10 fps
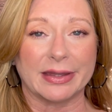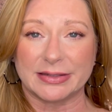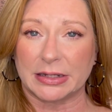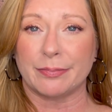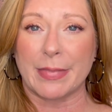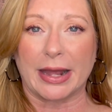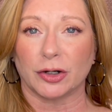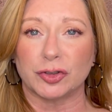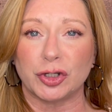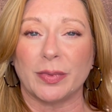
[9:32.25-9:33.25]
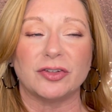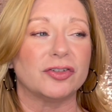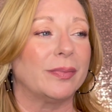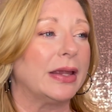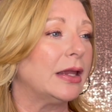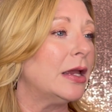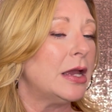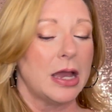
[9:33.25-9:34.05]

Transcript: That didn't matter too much to me.